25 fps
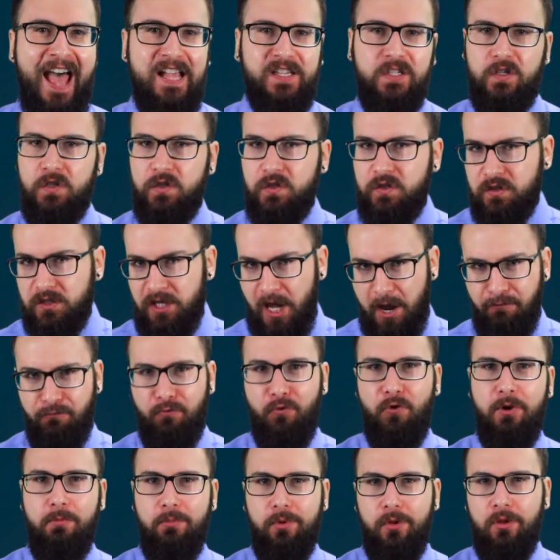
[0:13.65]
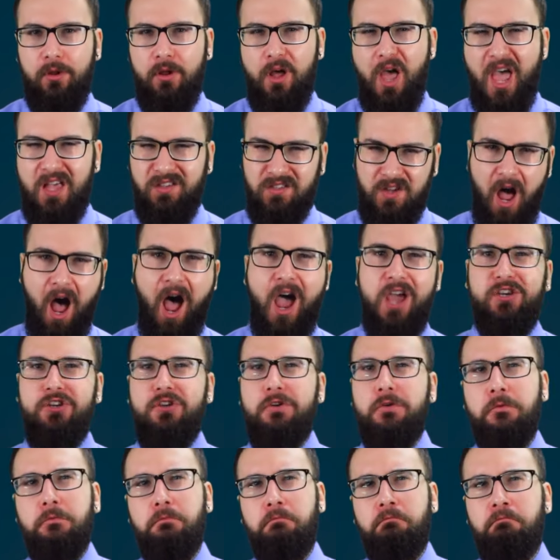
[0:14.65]
as insufferable as I
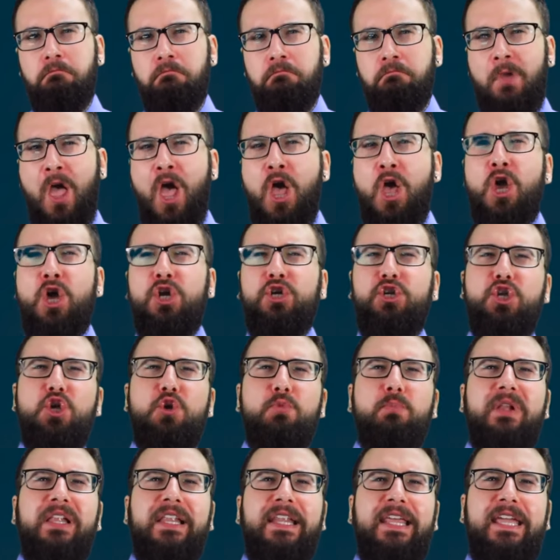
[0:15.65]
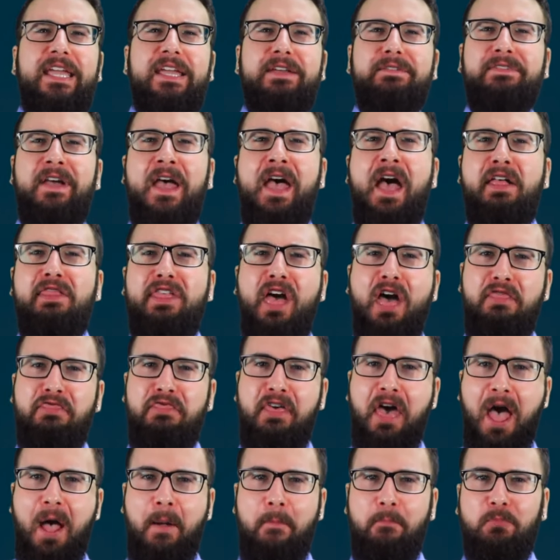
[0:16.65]
do? Do you believe that
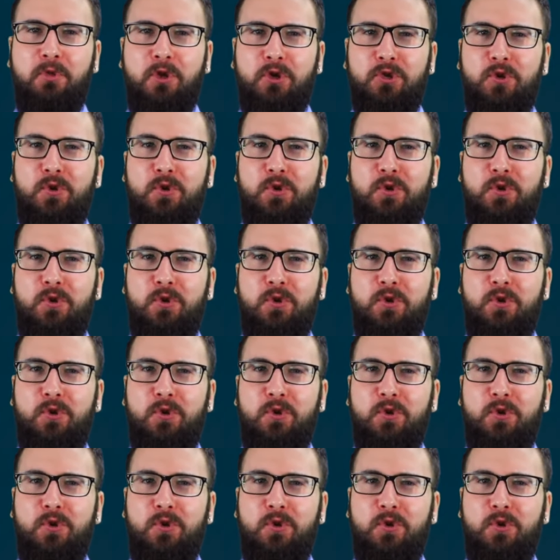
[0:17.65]
them